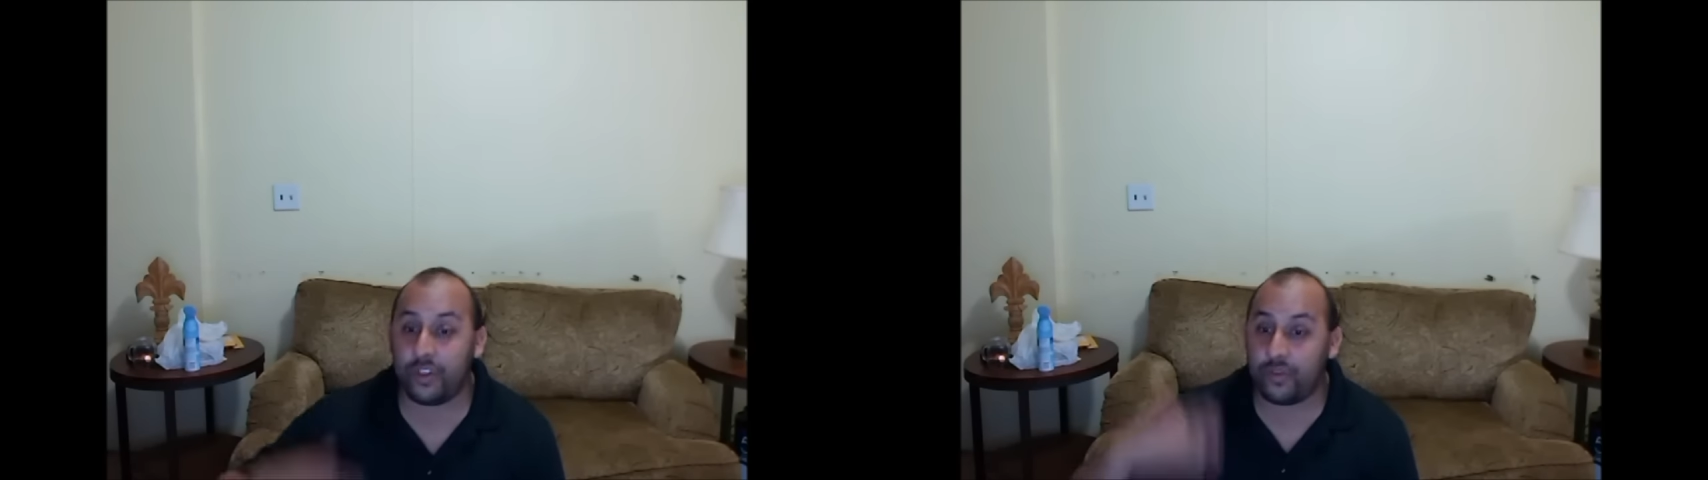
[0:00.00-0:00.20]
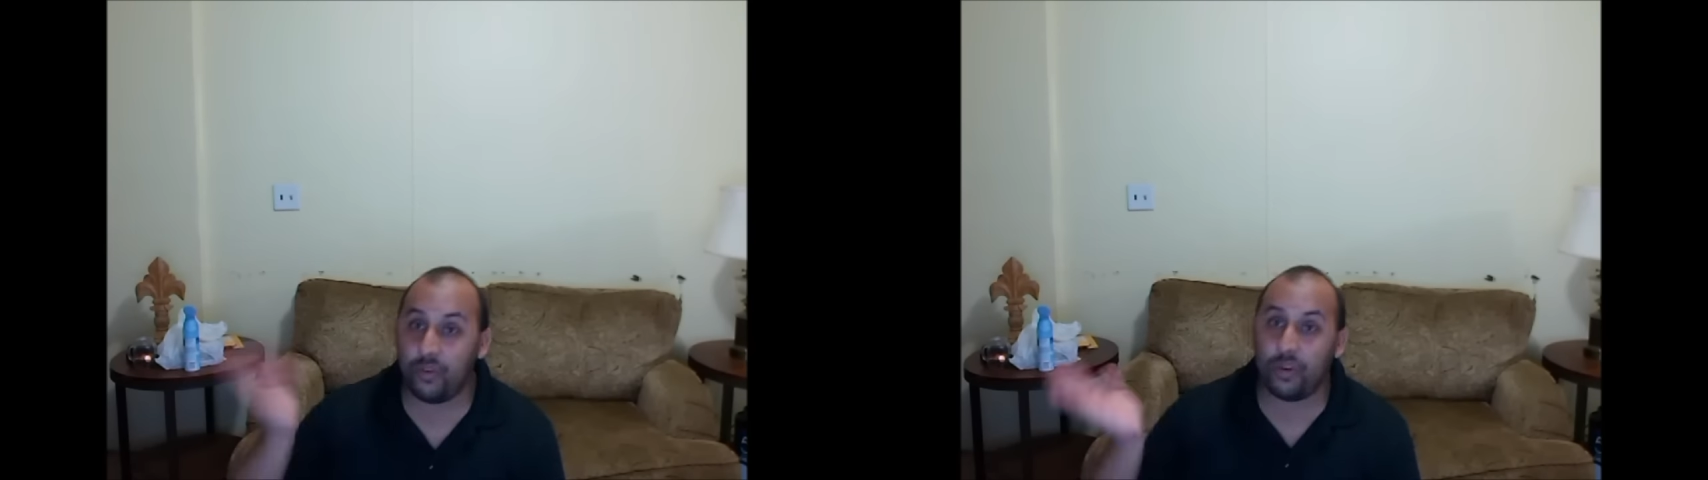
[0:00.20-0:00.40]

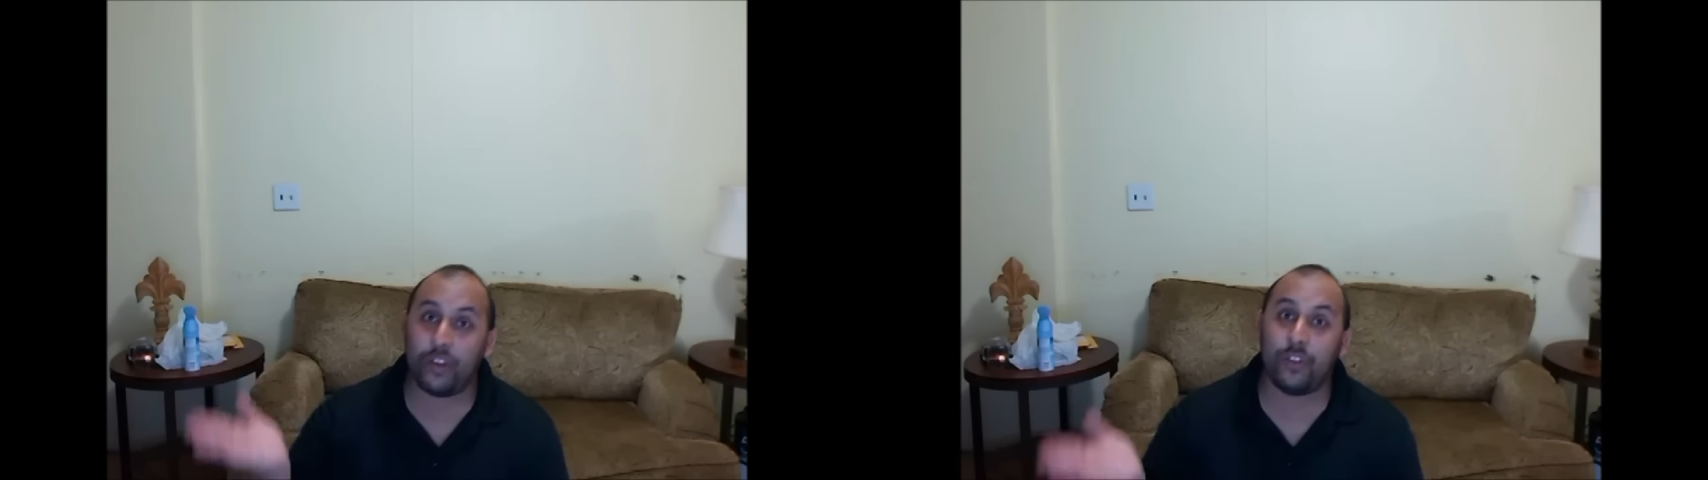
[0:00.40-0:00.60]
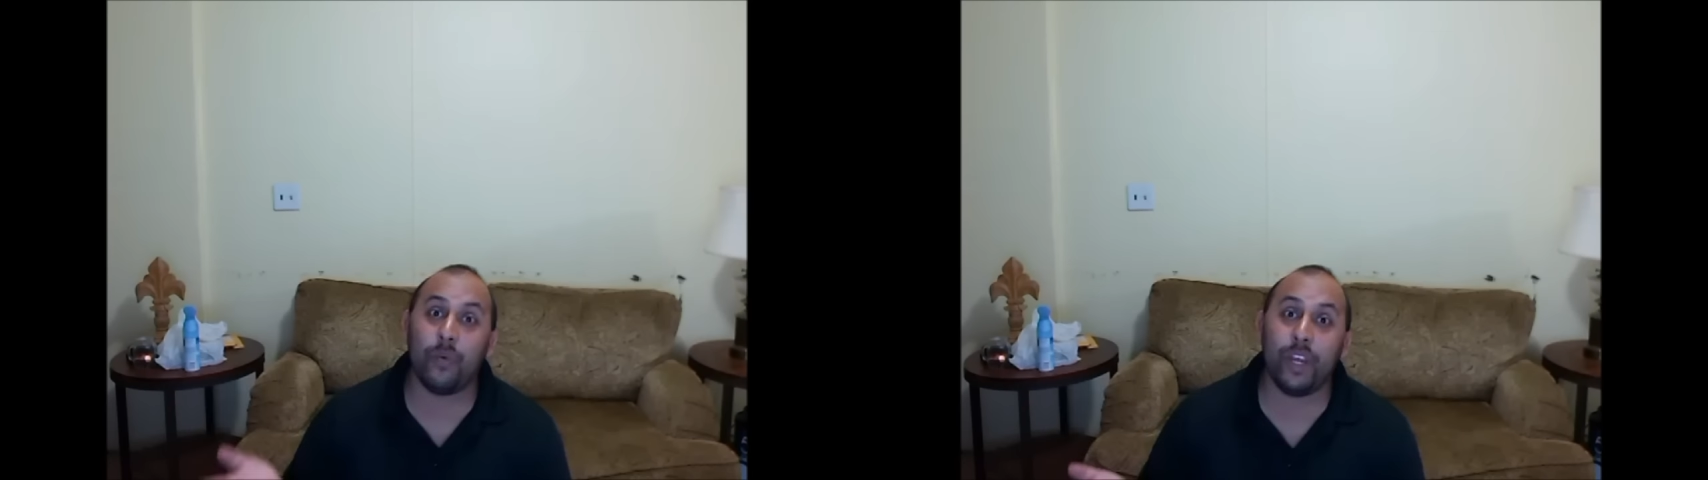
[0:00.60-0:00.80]
threw
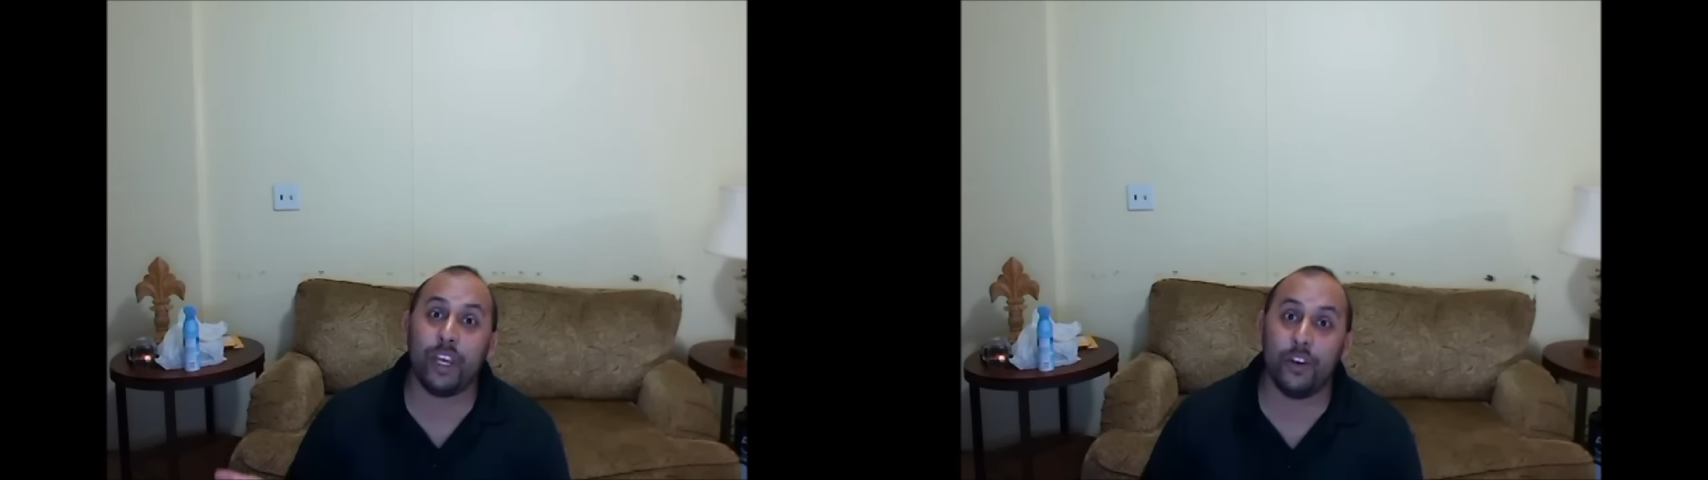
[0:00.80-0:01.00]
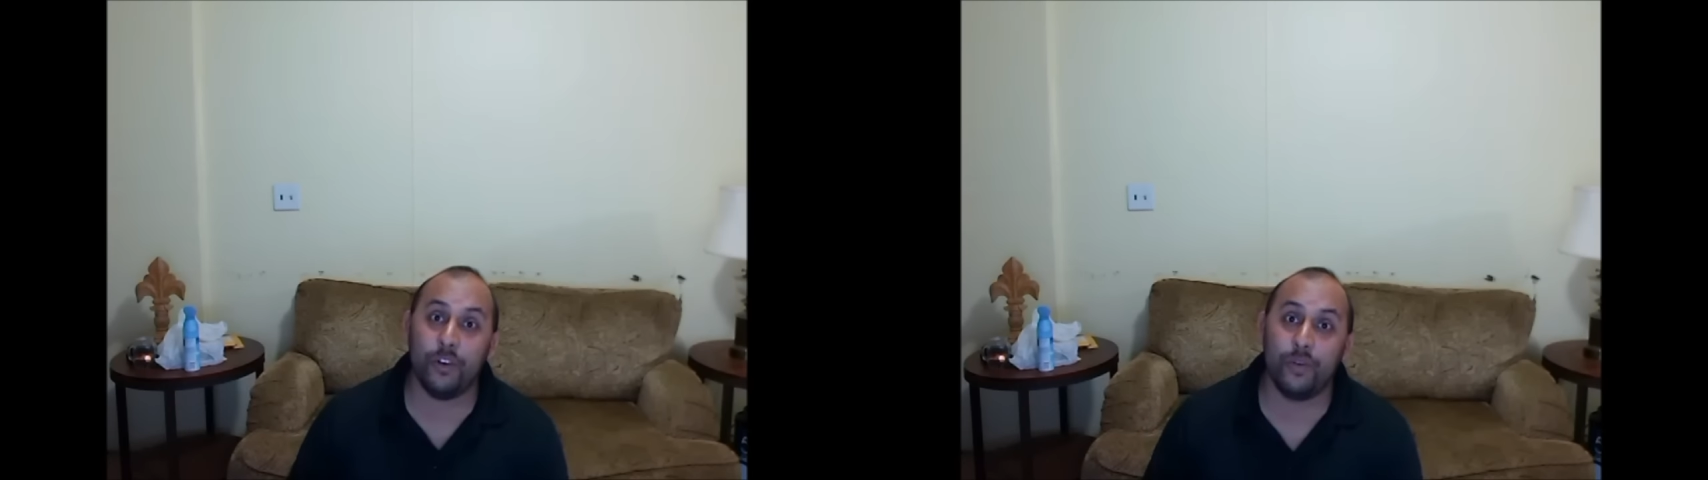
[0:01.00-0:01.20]
out the
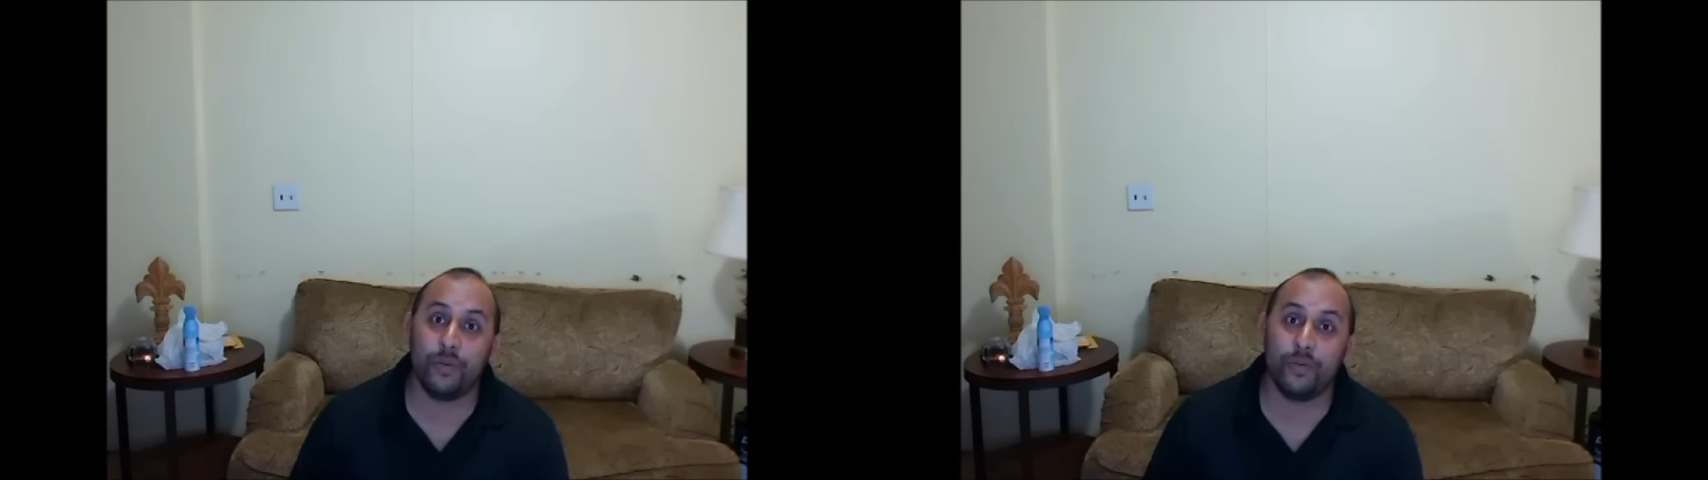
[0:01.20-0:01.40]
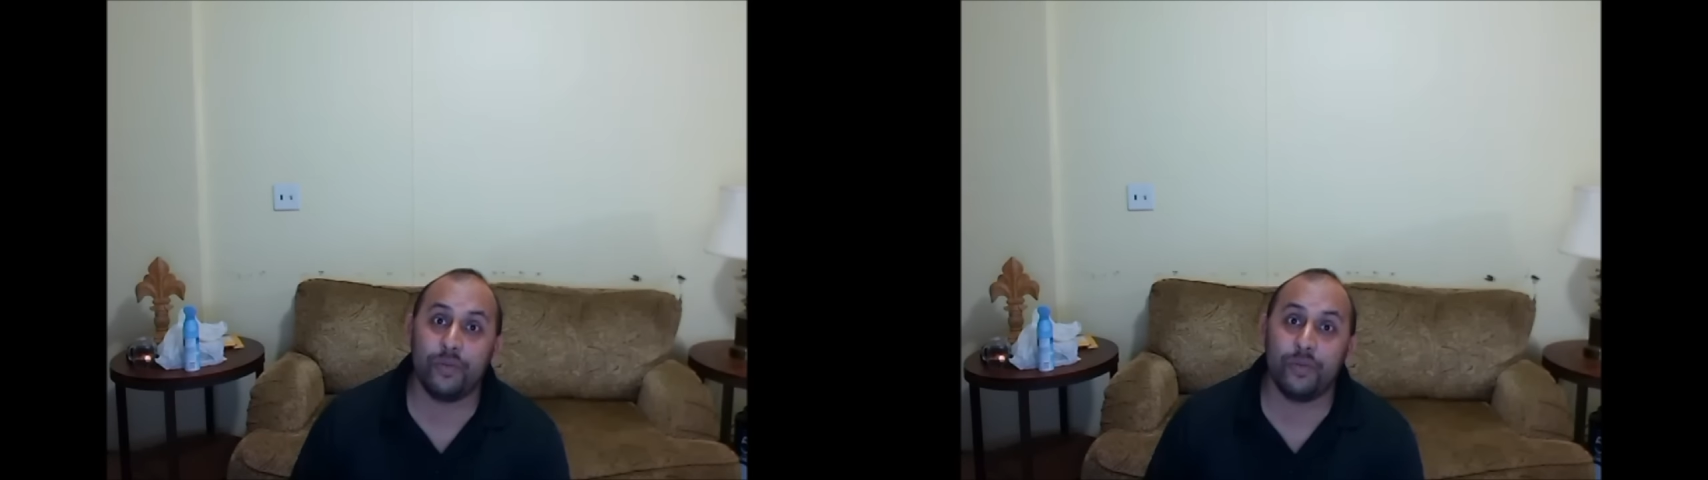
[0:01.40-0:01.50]
Wii U